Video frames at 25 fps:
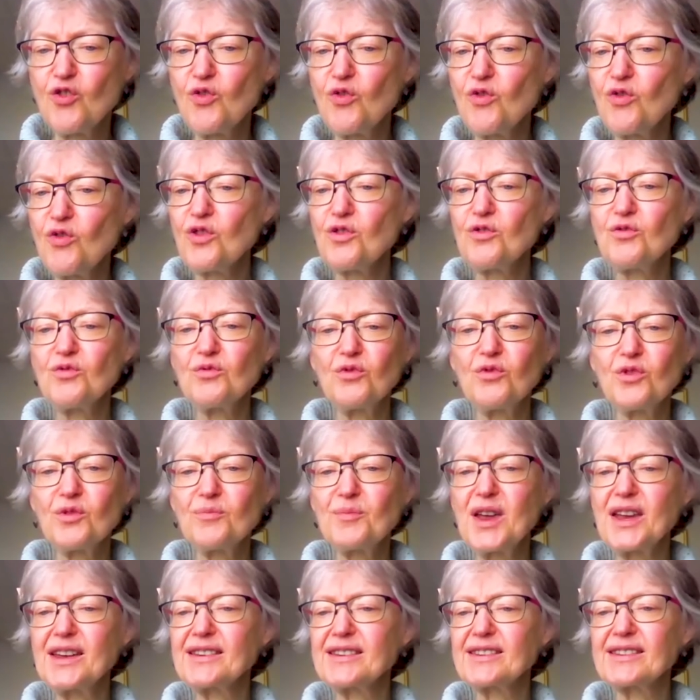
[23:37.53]
Or
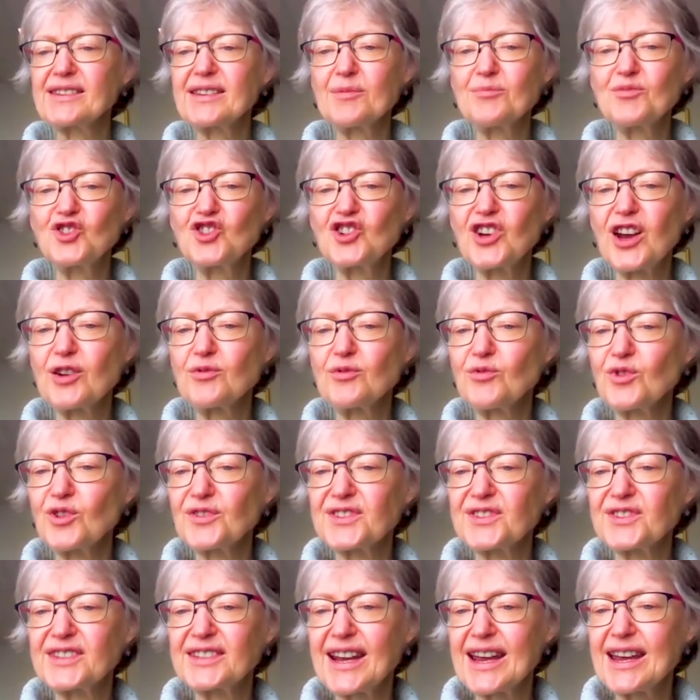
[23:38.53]
make some
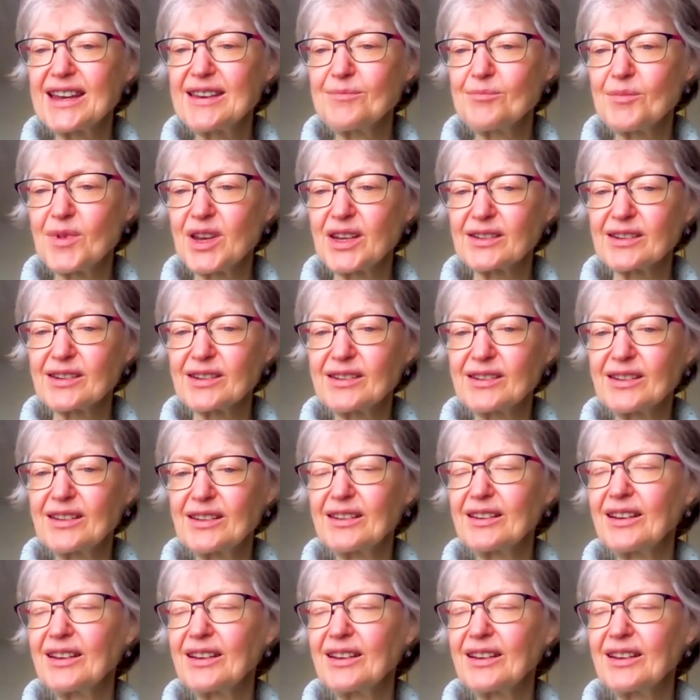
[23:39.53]
general statement